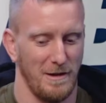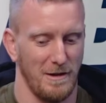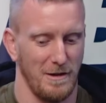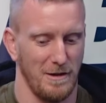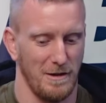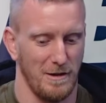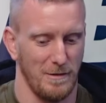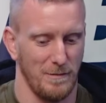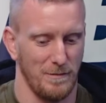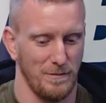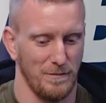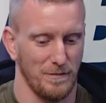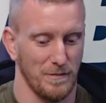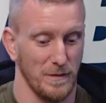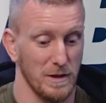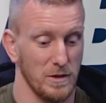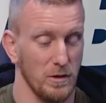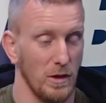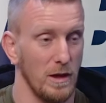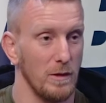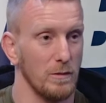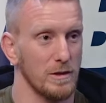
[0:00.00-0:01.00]
Um,
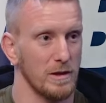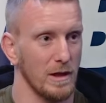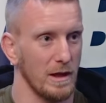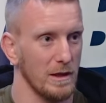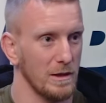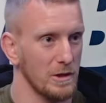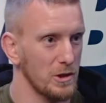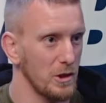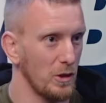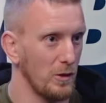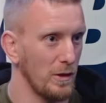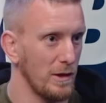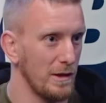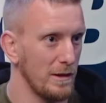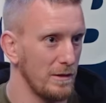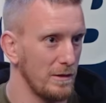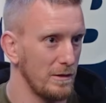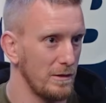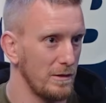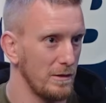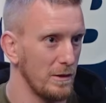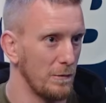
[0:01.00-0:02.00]
so he was like
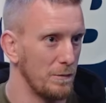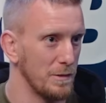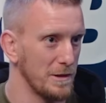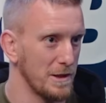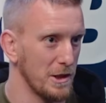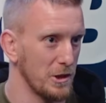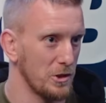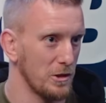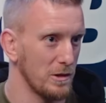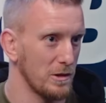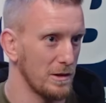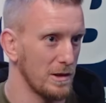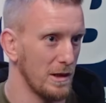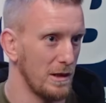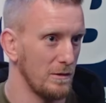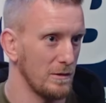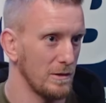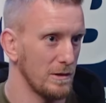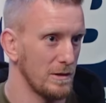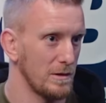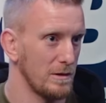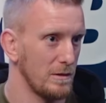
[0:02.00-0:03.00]
showing the positions that I
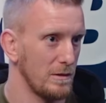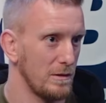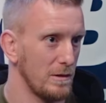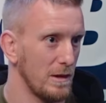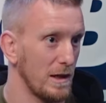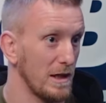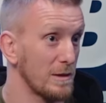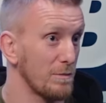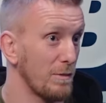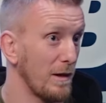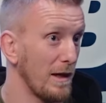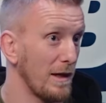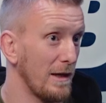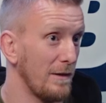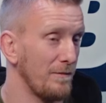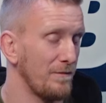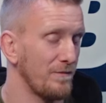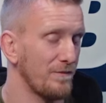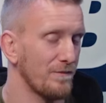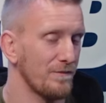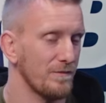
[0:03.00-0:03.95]
was explaining.